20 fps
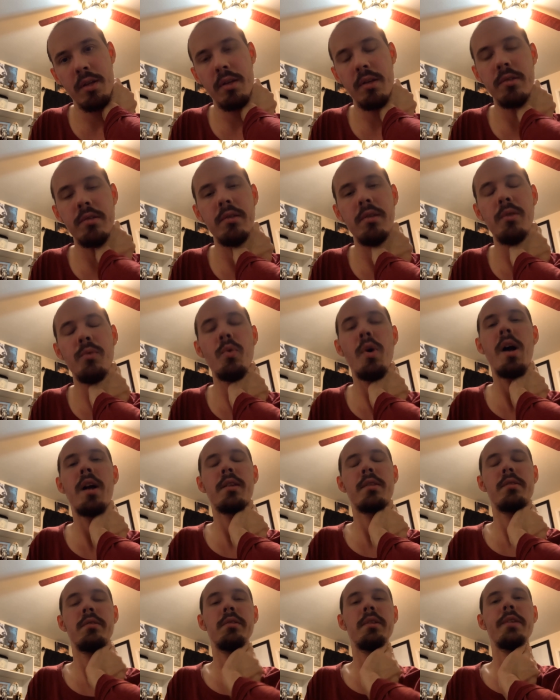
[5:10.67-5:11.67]
uh,
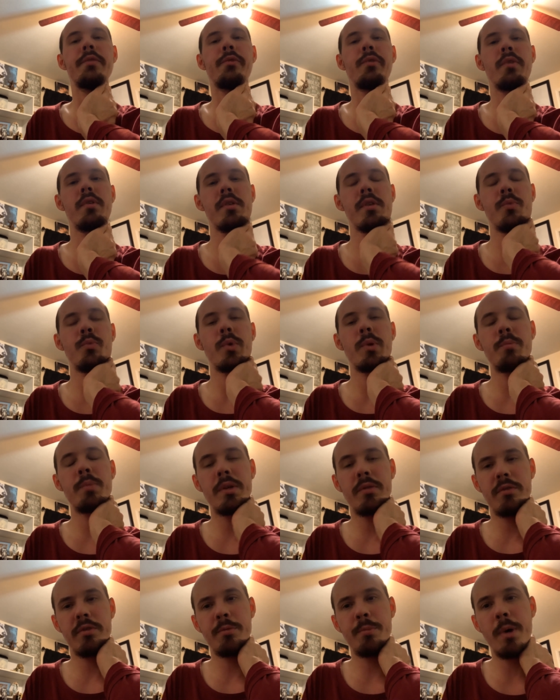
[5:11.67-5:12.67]
walk delivered, and we'd
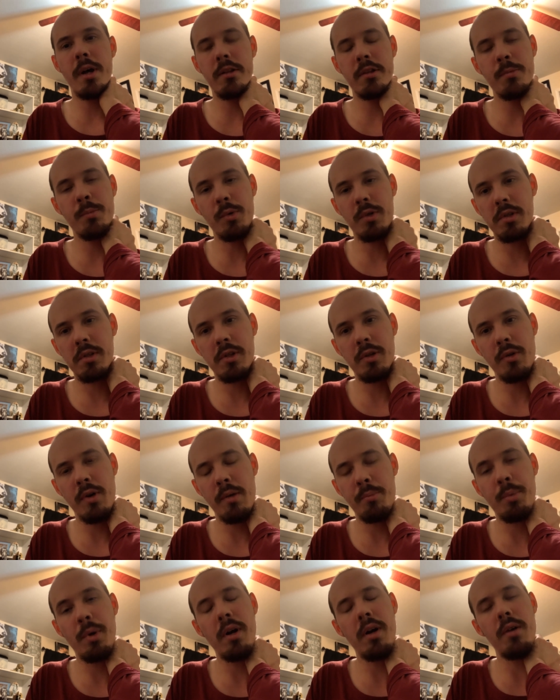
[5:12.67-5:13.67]
be responsible to do
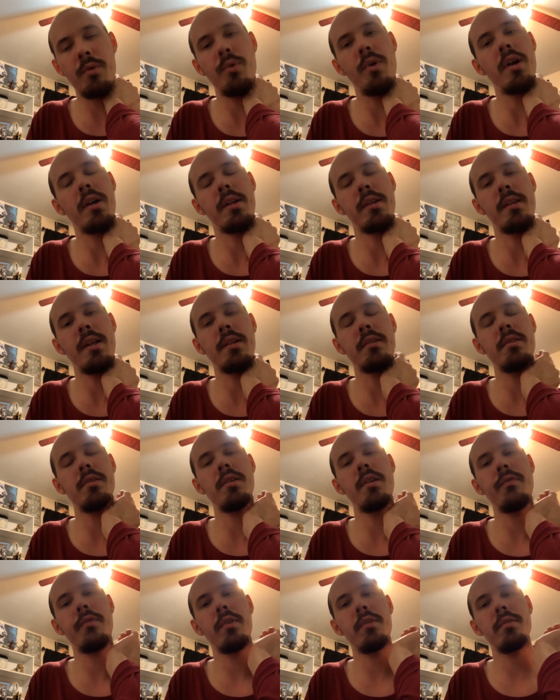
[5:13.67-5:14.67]
our part walk in that
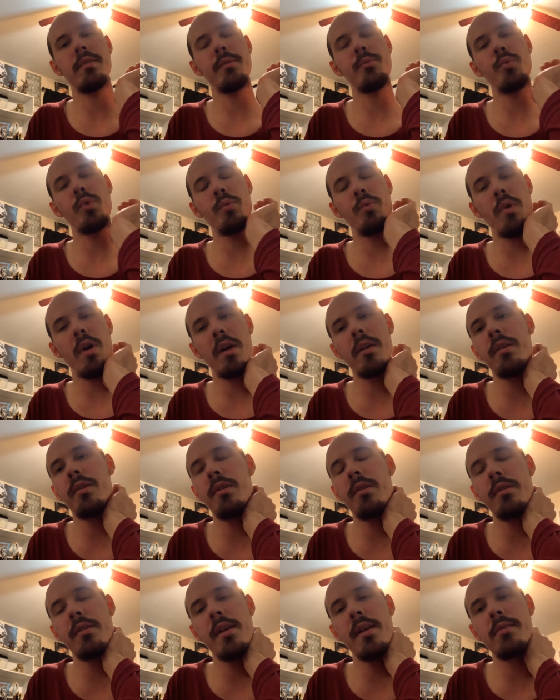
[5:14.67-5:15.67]
deliverance, and we walk in
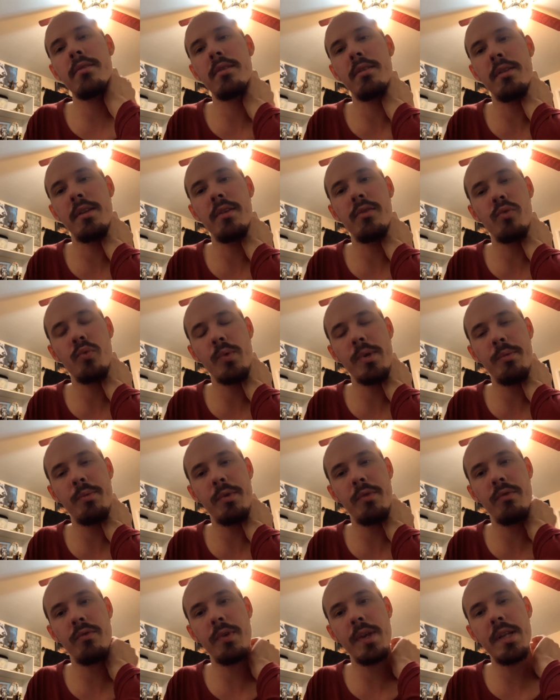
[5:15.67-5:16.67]
our destinies. We
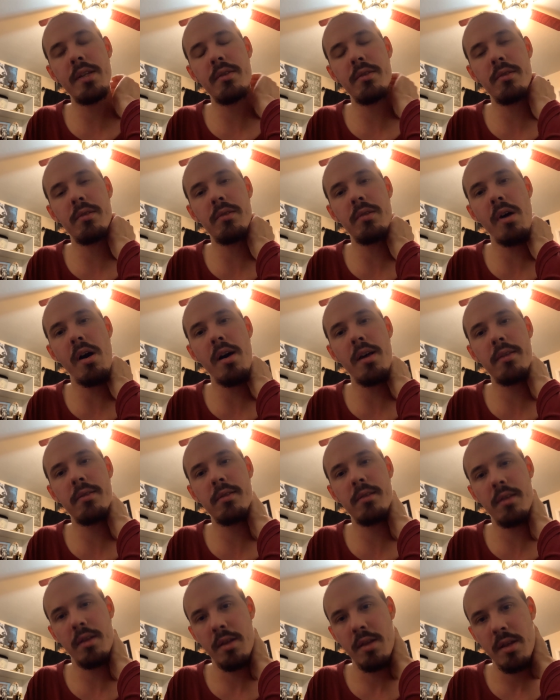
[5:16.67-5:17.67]
would reach the
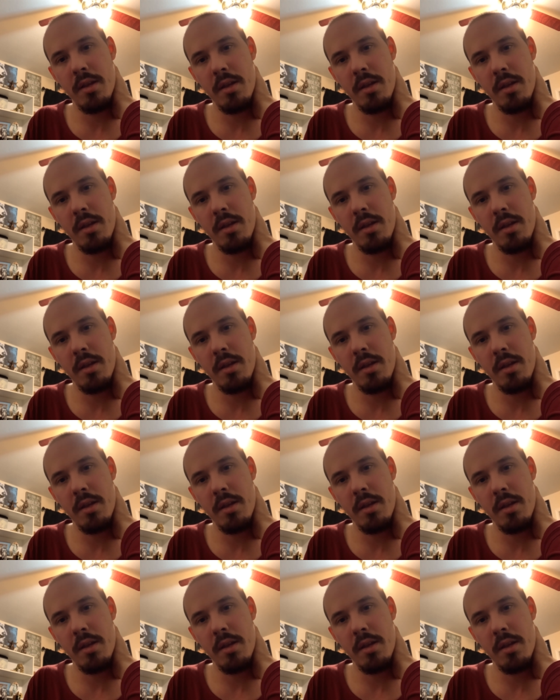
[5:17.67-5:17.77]
lost